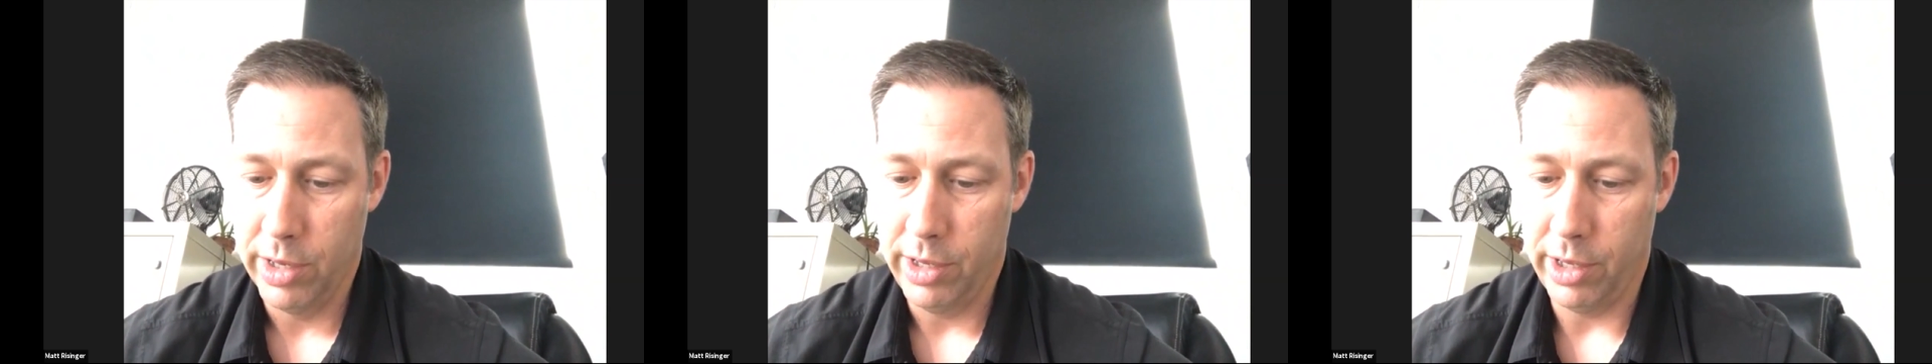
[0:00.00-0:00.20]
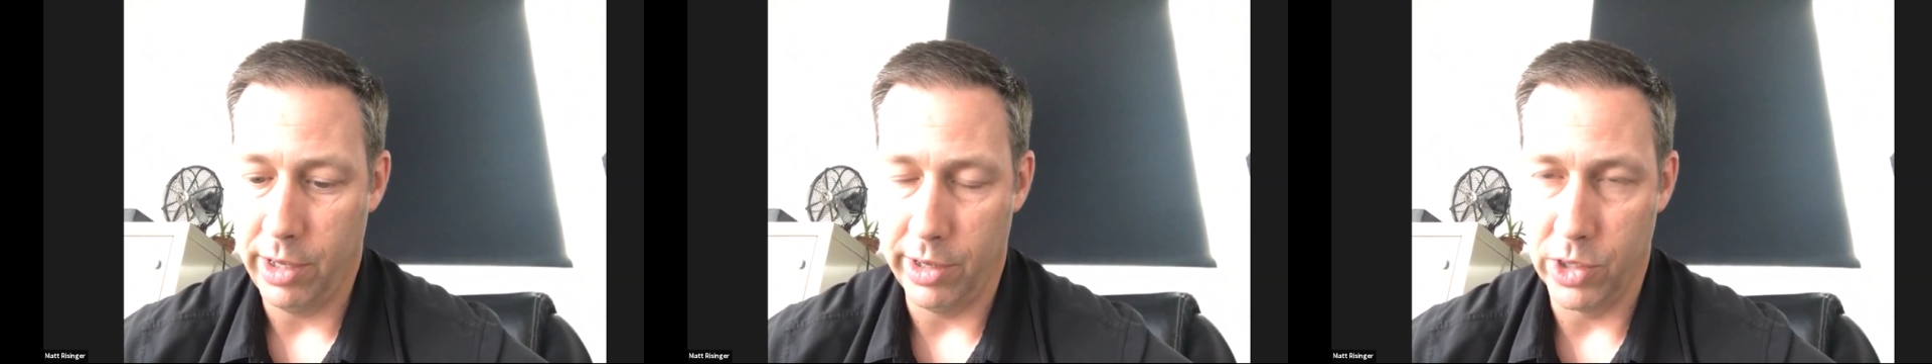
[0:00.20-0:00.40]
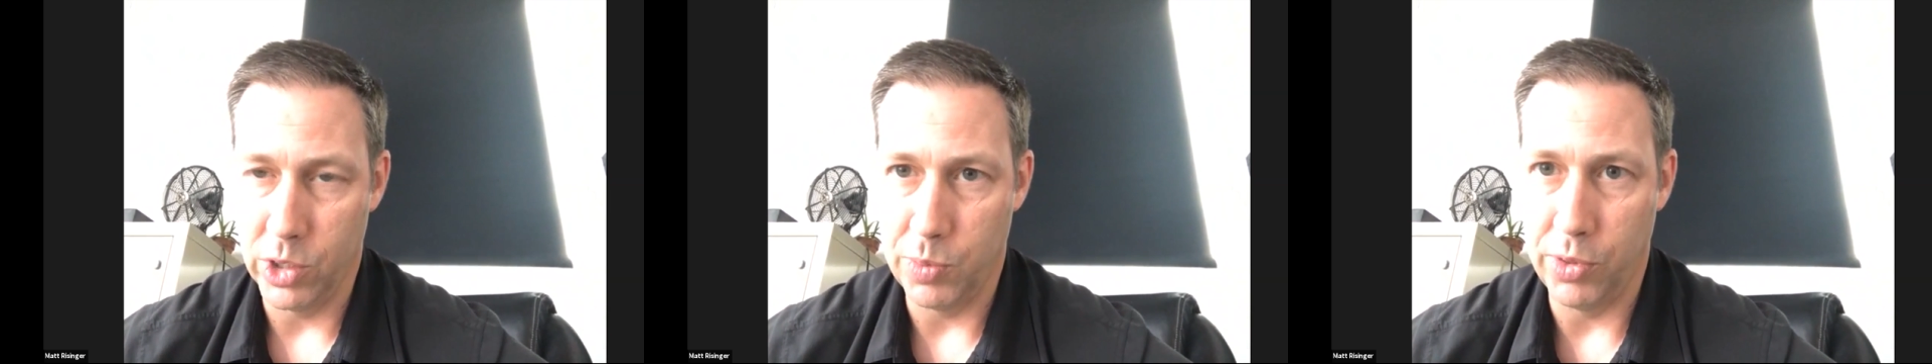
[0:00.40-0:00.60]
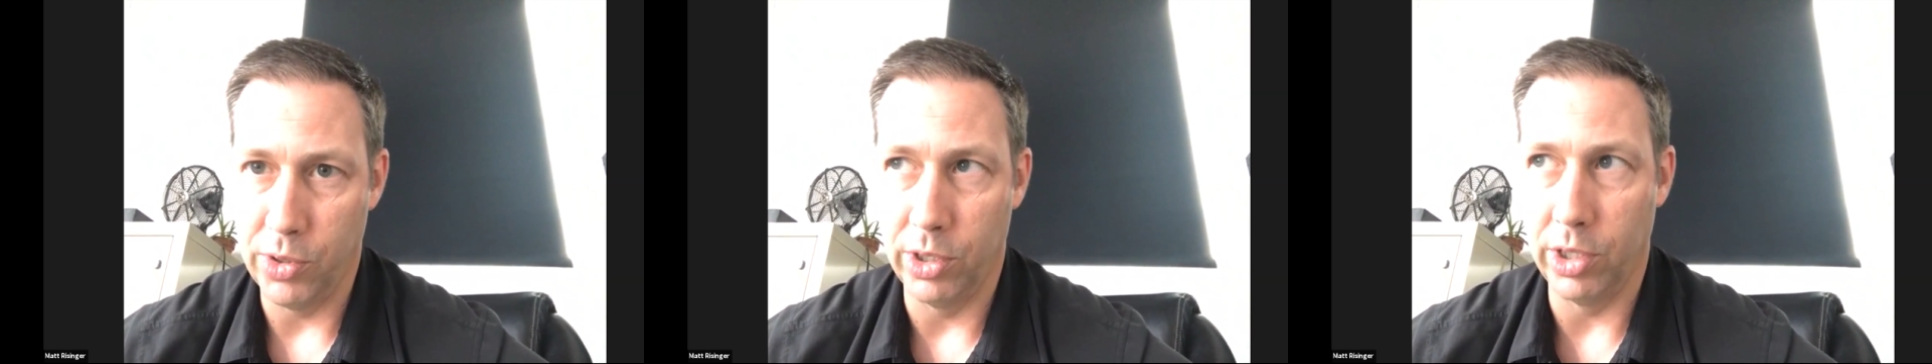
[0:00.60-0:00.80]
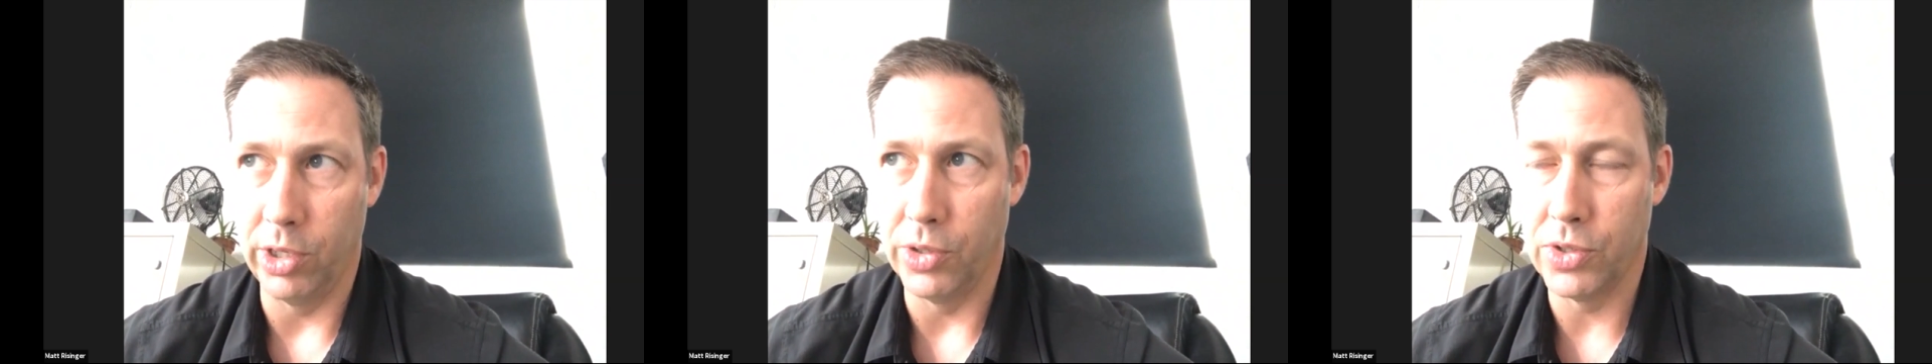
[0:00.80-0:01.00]
is put
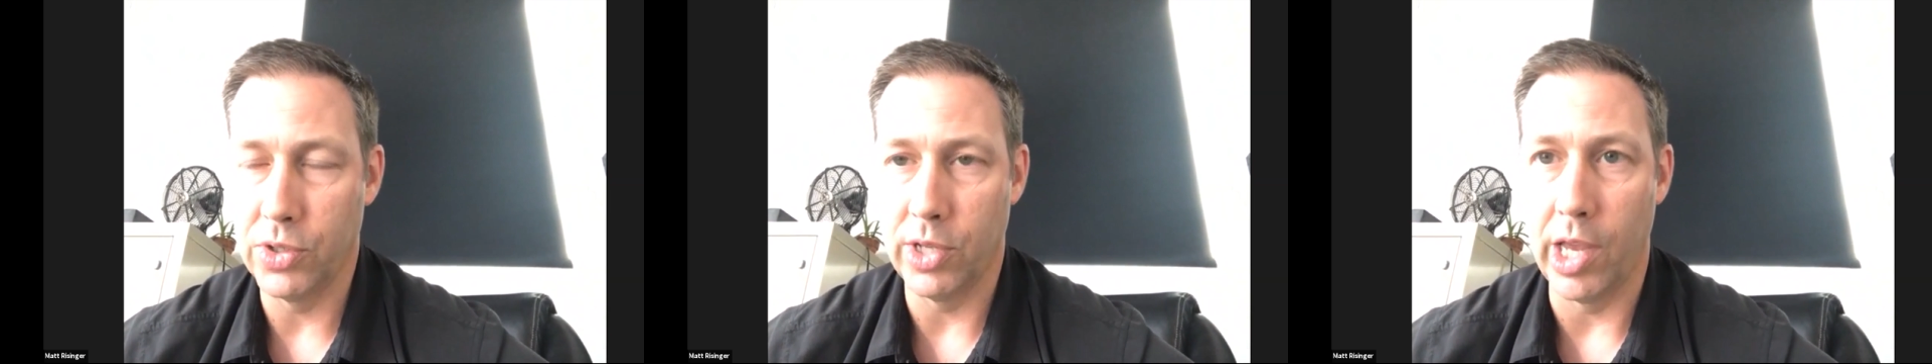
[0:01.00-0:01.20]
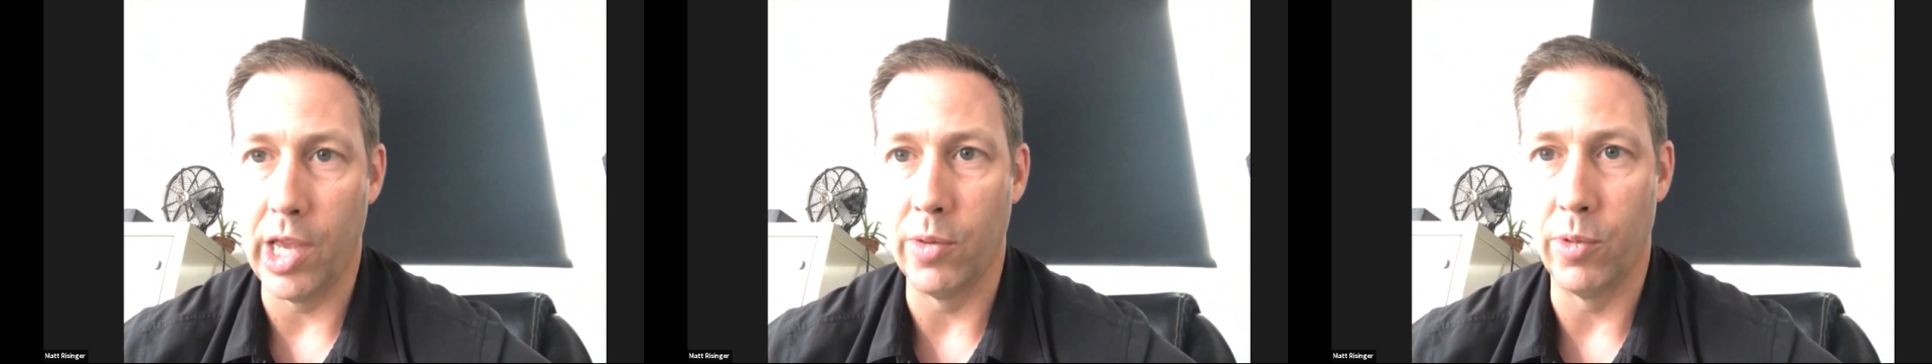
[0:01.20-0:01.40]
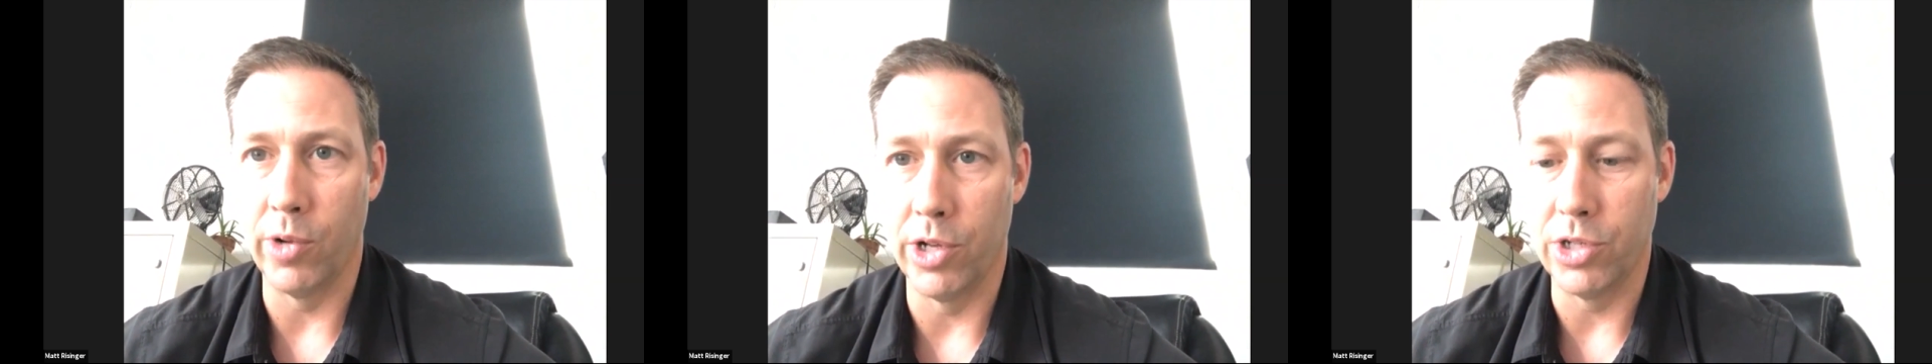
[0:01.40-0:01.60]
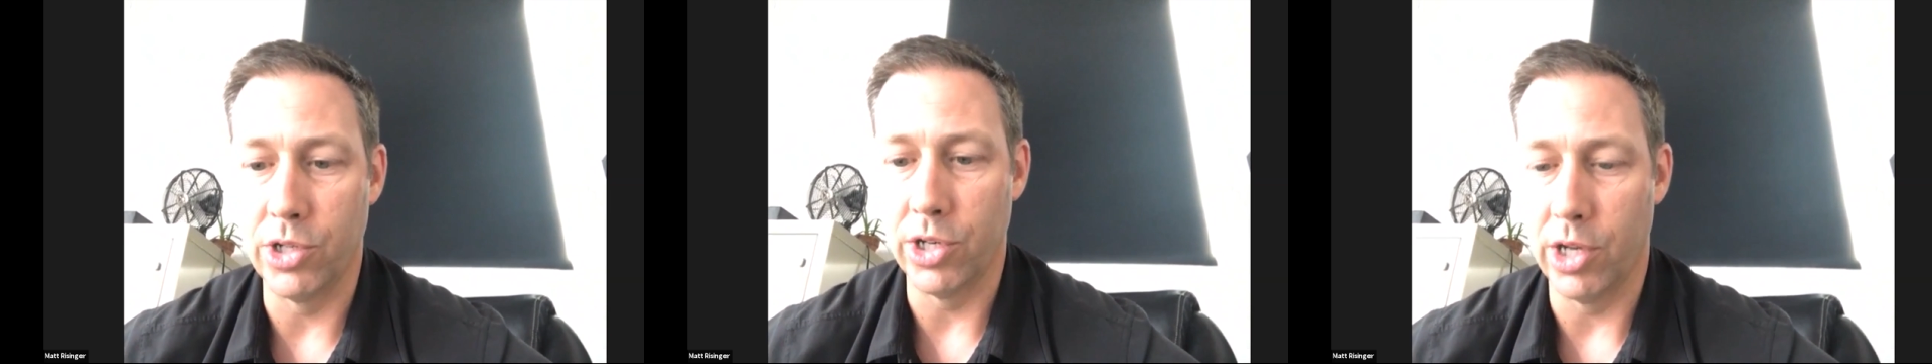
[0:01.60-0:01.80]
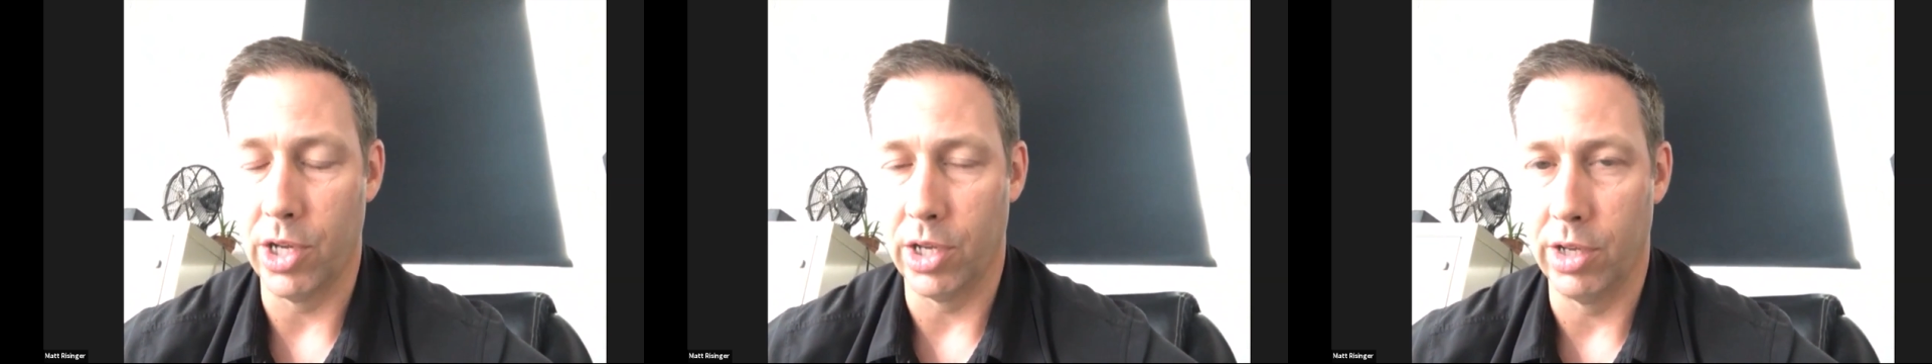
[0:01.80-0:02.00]
a little
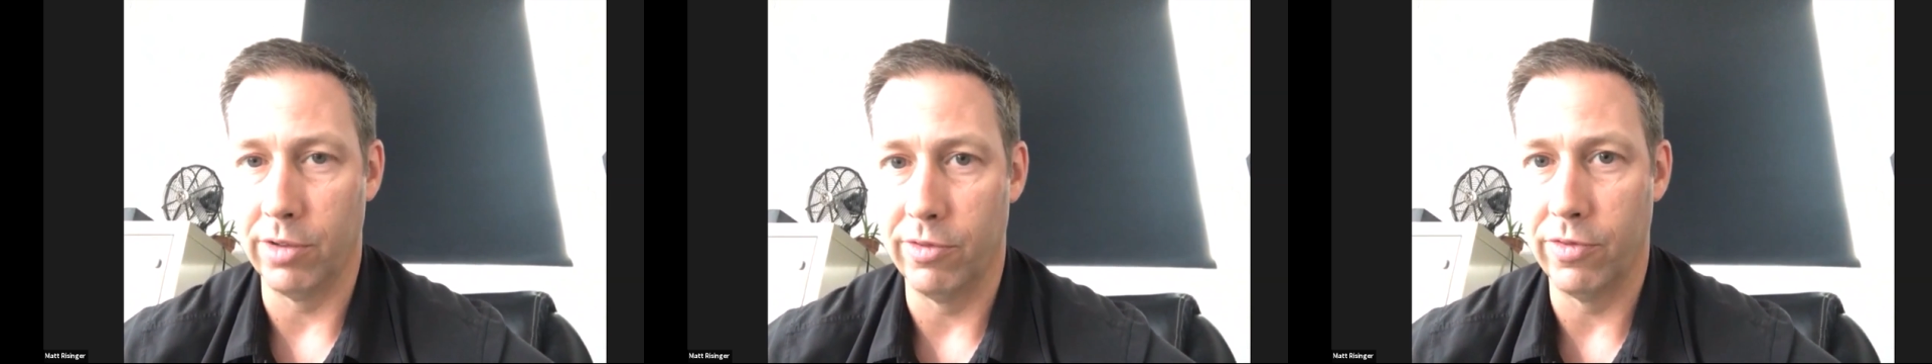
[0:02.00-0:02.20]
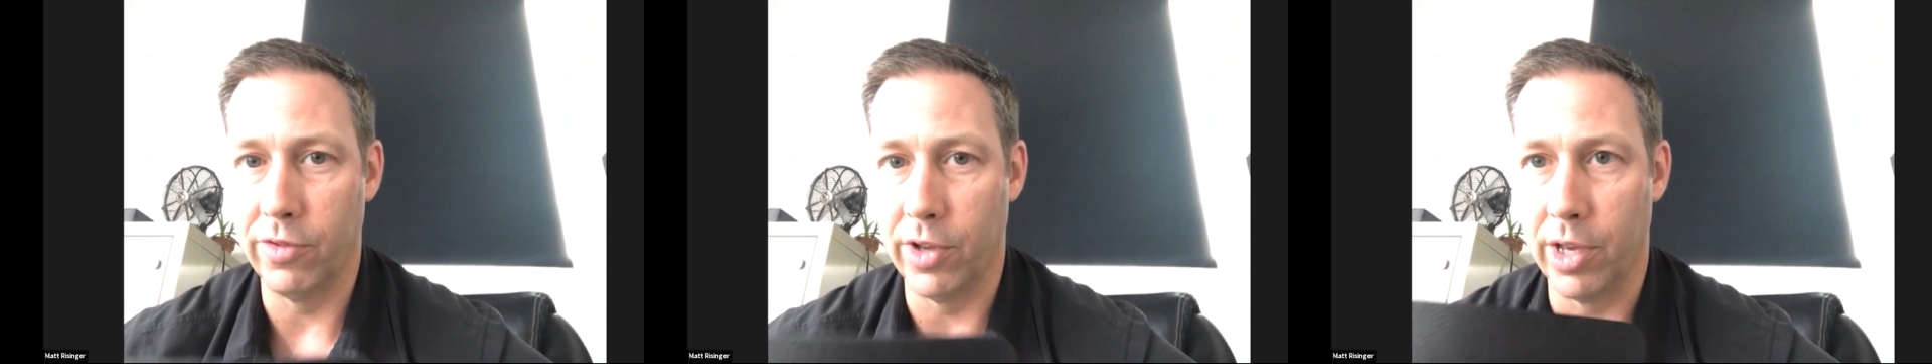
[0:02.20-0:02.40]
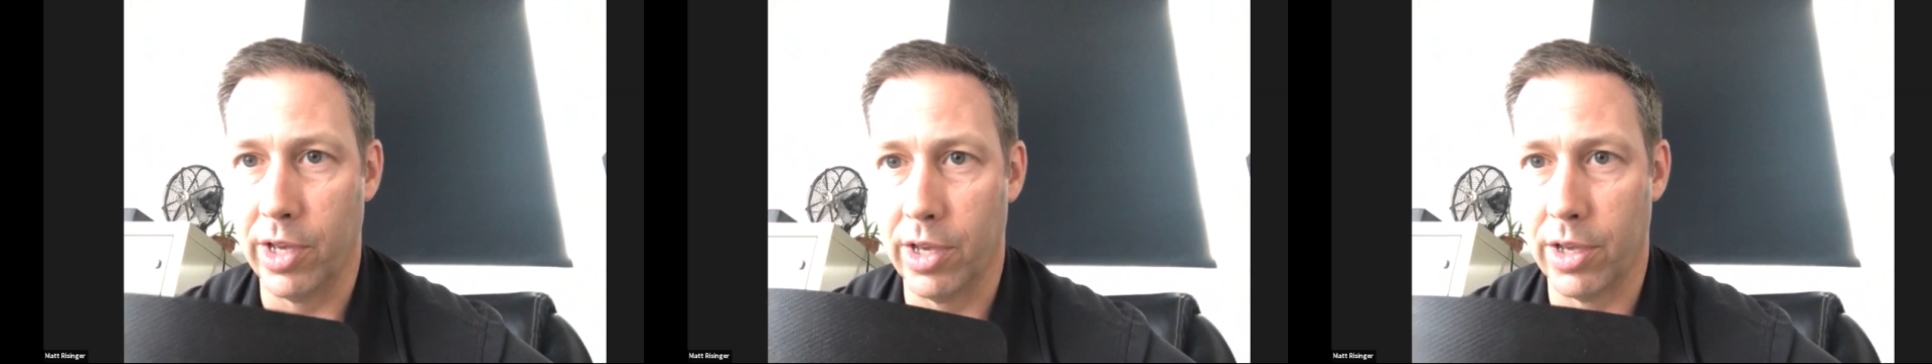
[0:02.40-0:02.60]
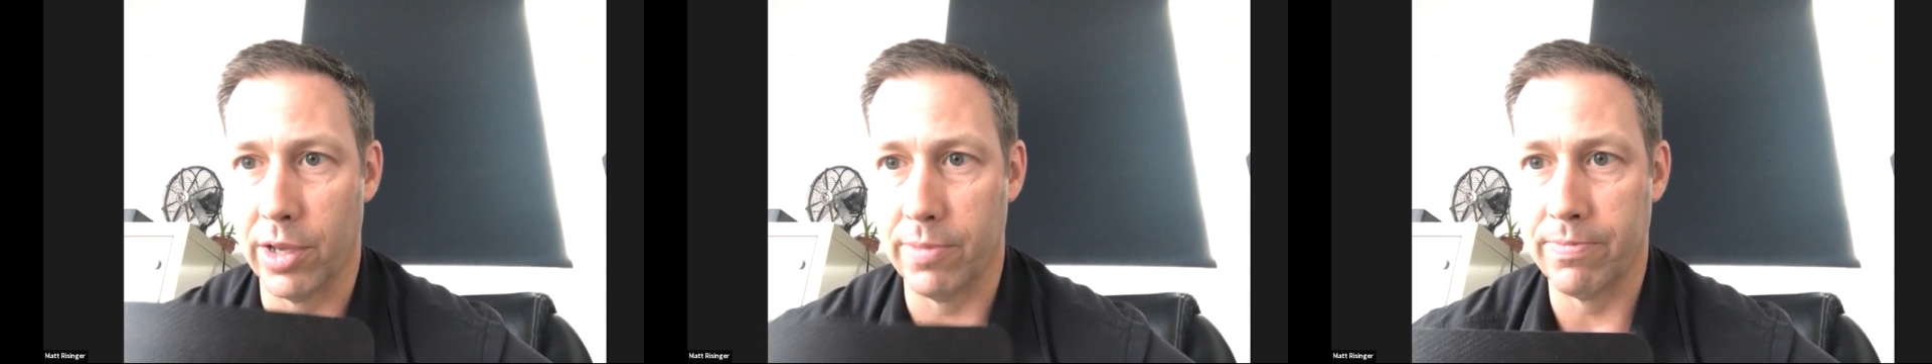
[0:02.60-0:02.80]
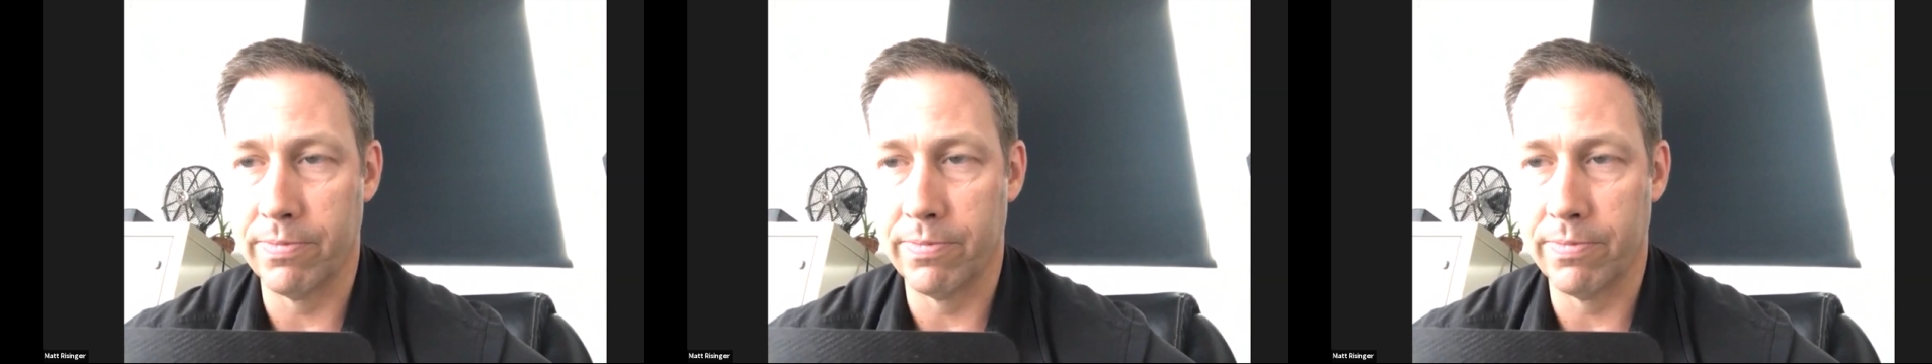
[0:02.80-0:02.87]
sandwich of uh,